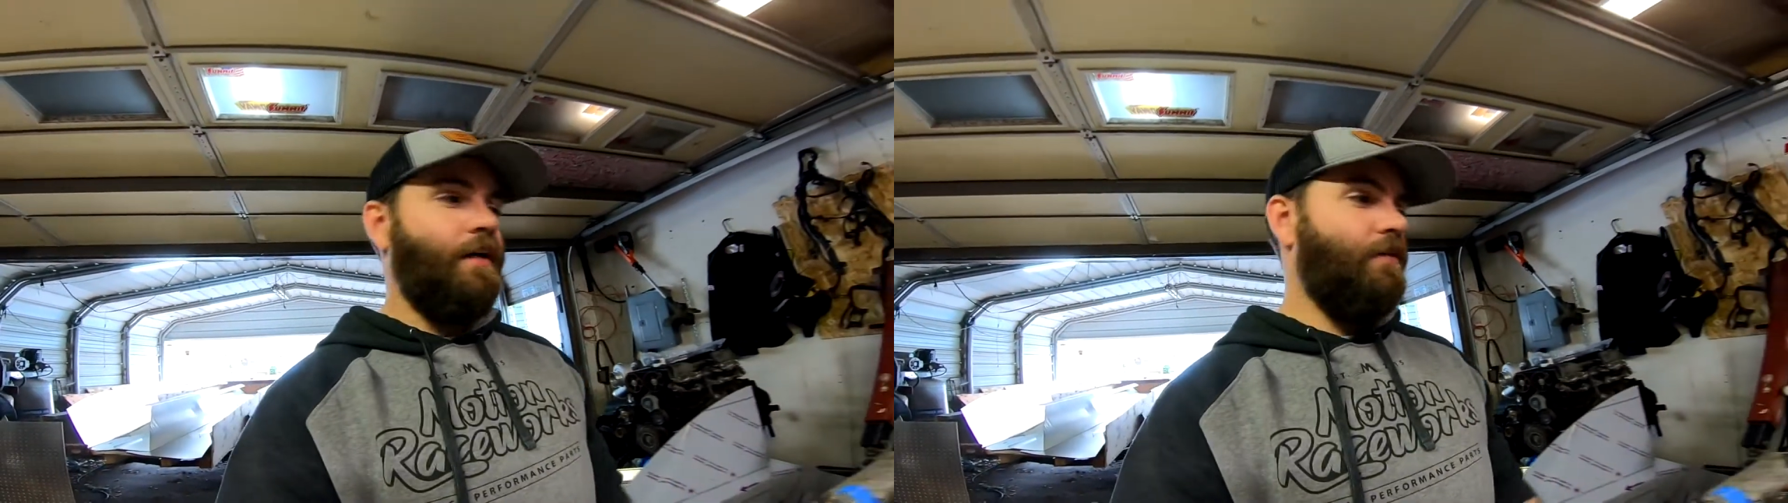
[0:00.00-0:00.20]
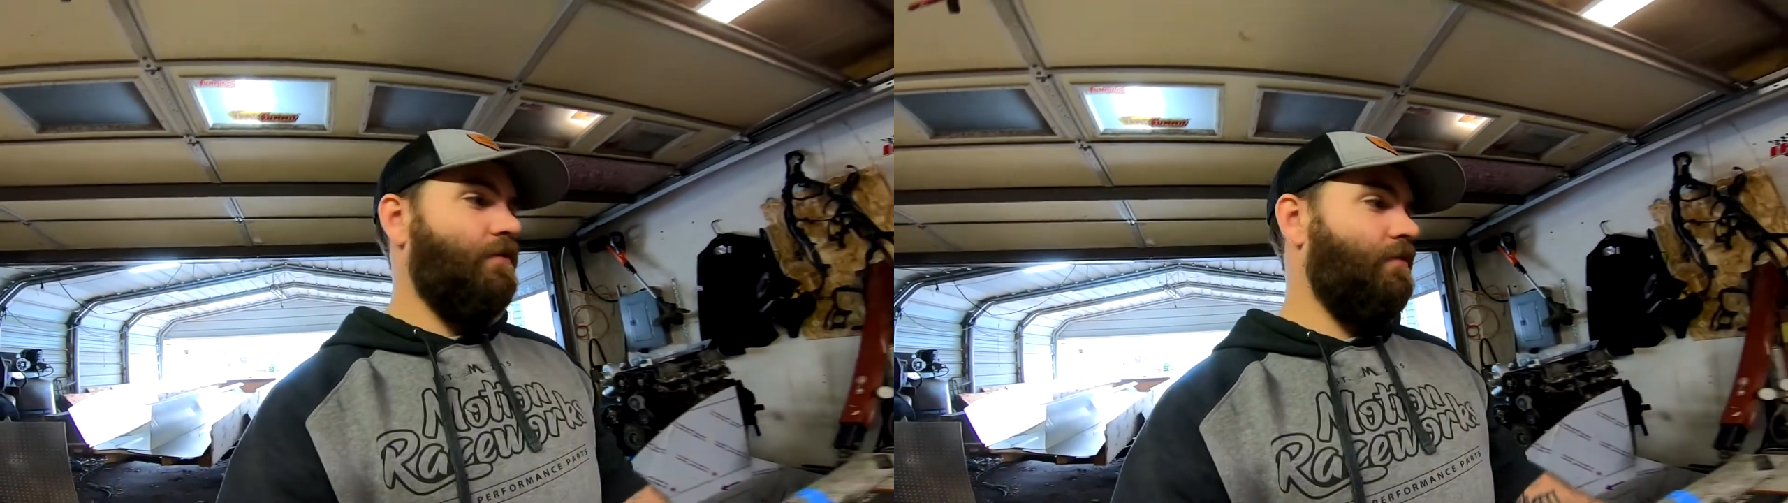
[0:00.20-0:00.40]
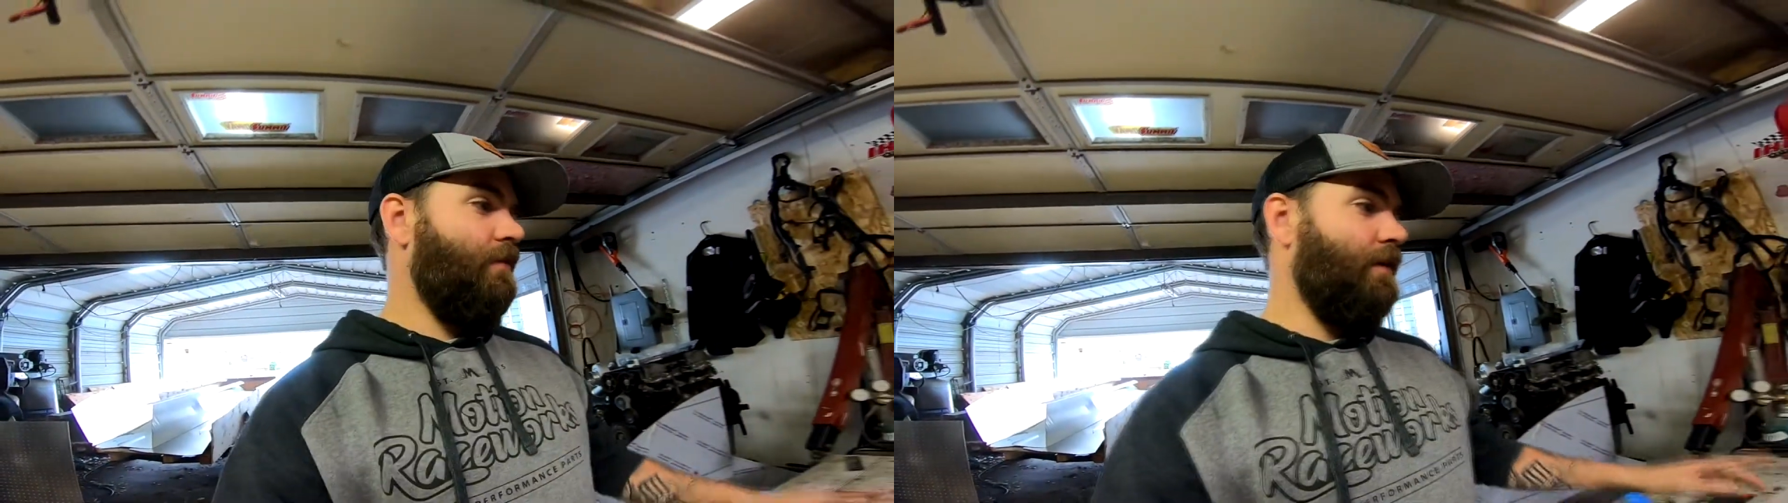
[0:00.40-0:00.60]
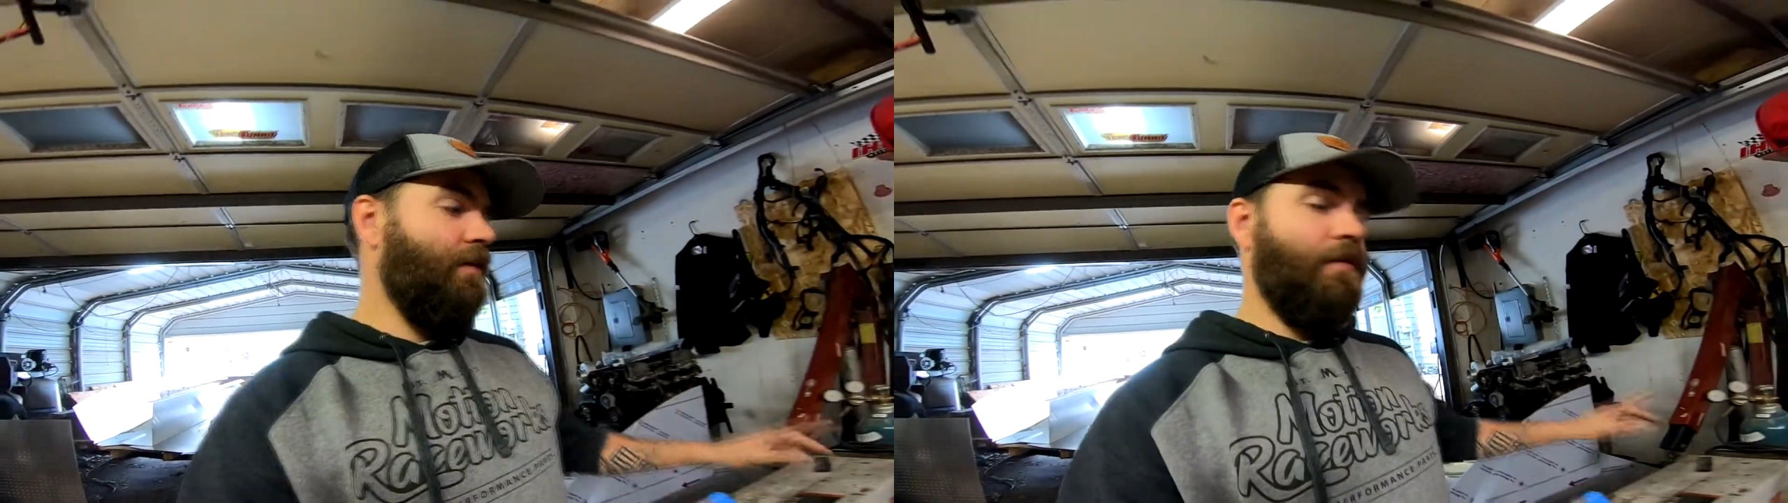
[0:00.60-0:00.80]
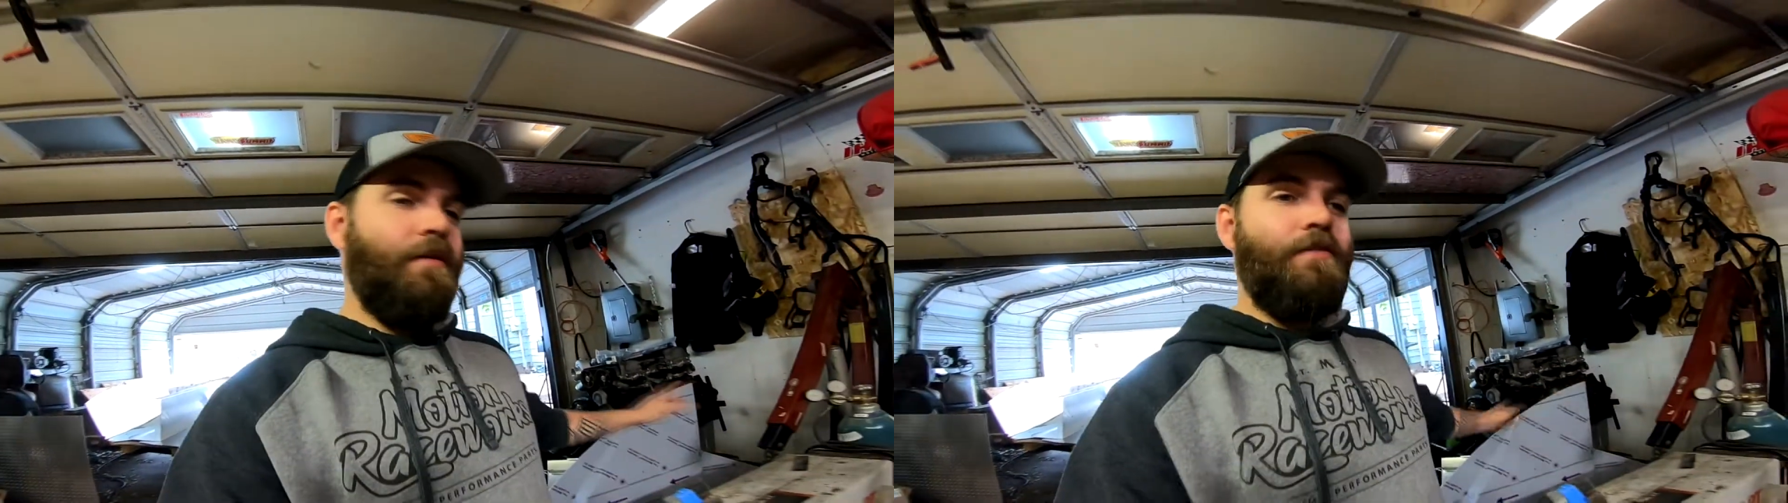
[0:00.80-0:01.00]
I guess
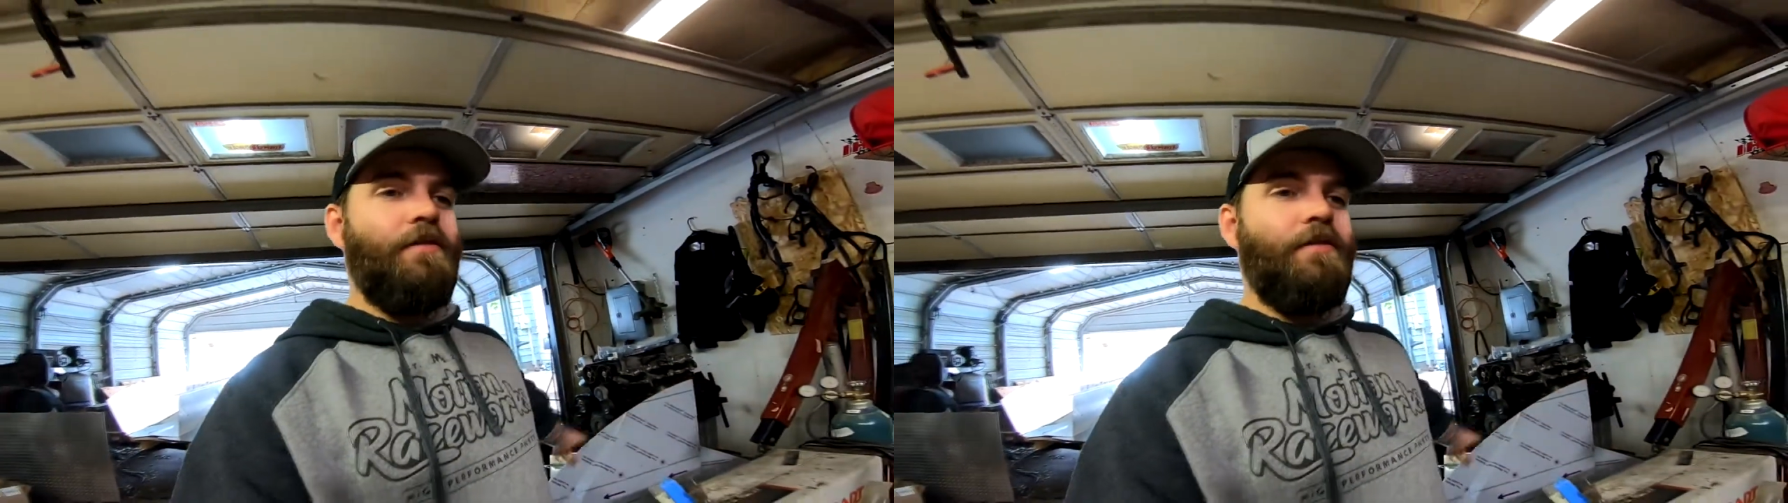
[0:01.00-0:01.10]
the